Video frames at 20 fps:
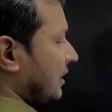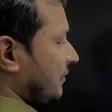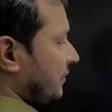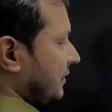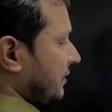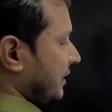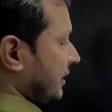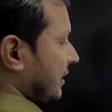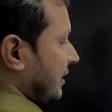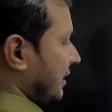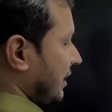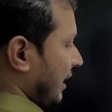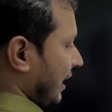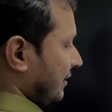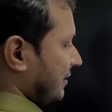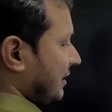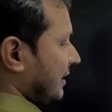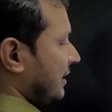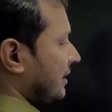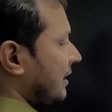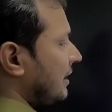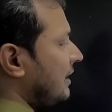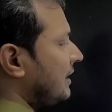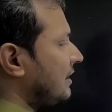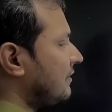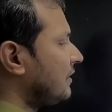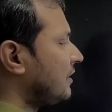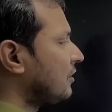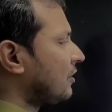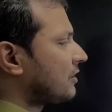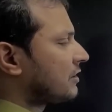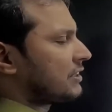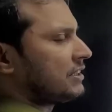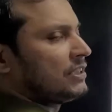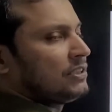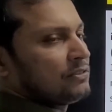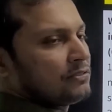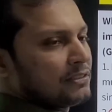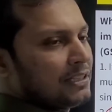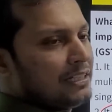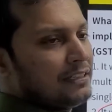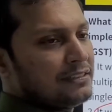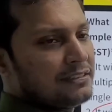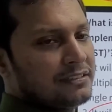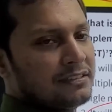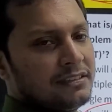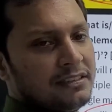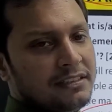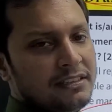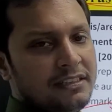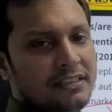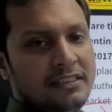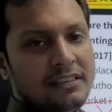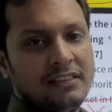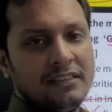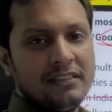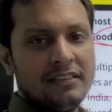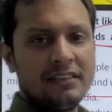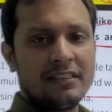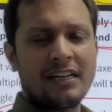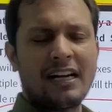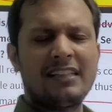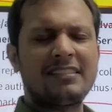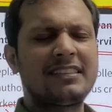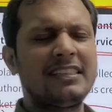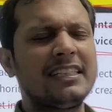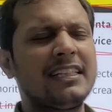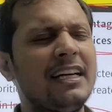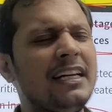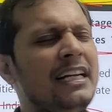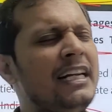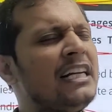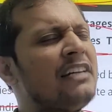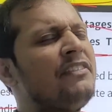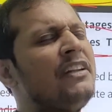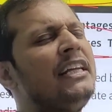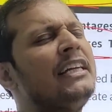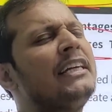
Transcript: deficit. Drastically it will not reduce, guys. Drastically it will